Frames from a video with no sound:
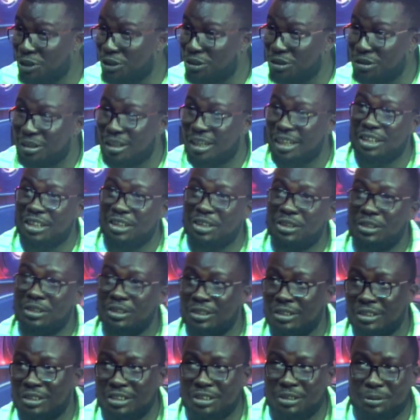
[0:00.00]
I
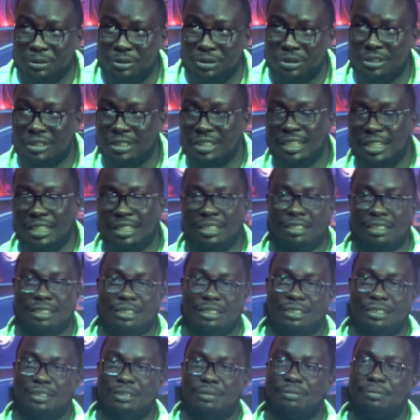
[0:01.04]
got was that
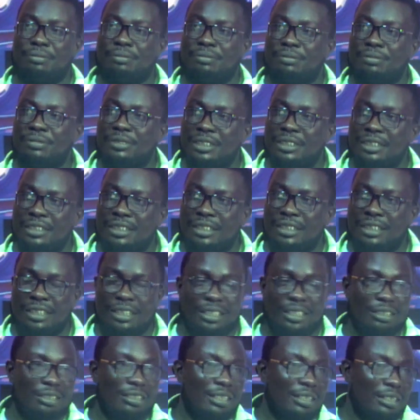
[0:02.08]

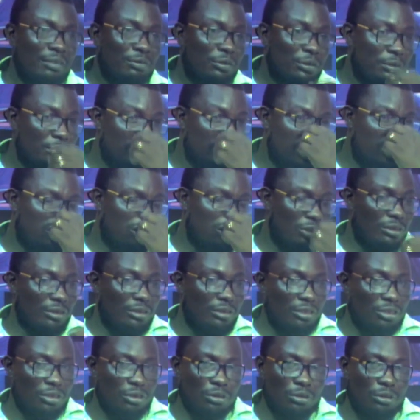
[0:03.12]
the information, you
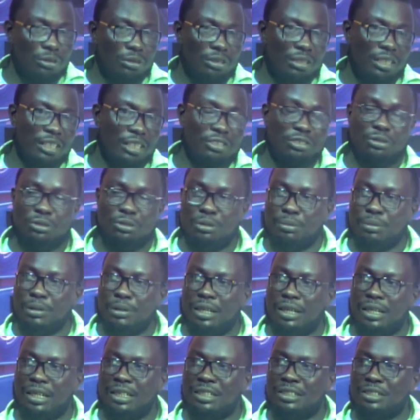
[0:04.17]
know, Text Global
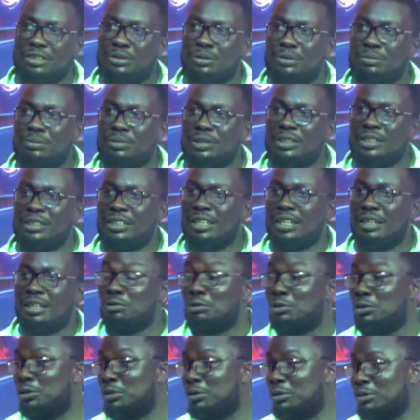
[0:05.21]
as a company have
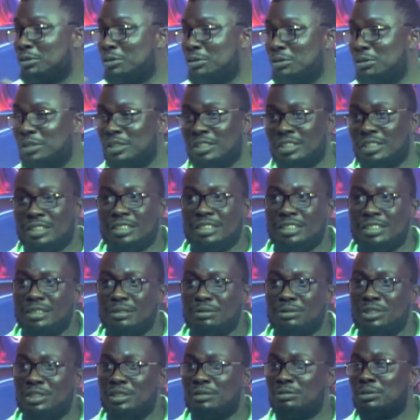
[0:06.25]
grown to a certain level. The
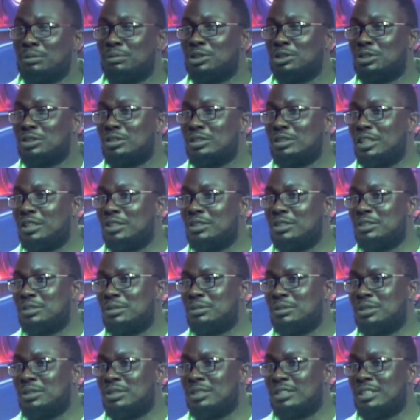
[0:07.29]
information I got
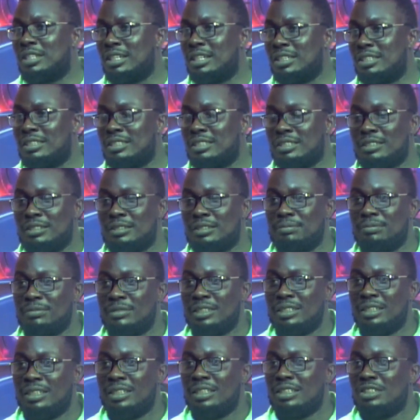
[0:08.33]
was that
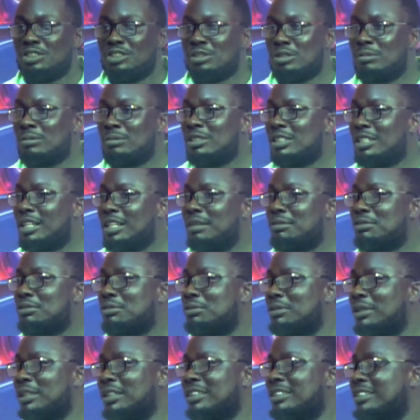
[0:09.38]
some staffs were
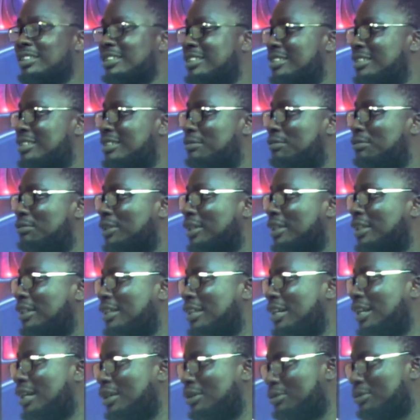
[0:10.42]
creating fake
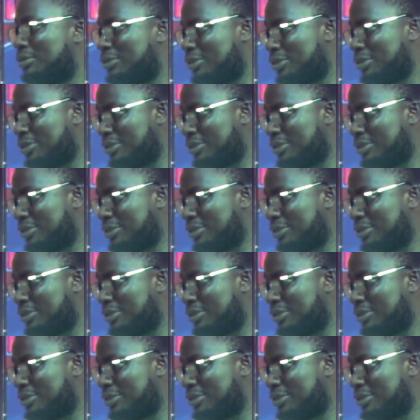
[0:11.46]
accounts.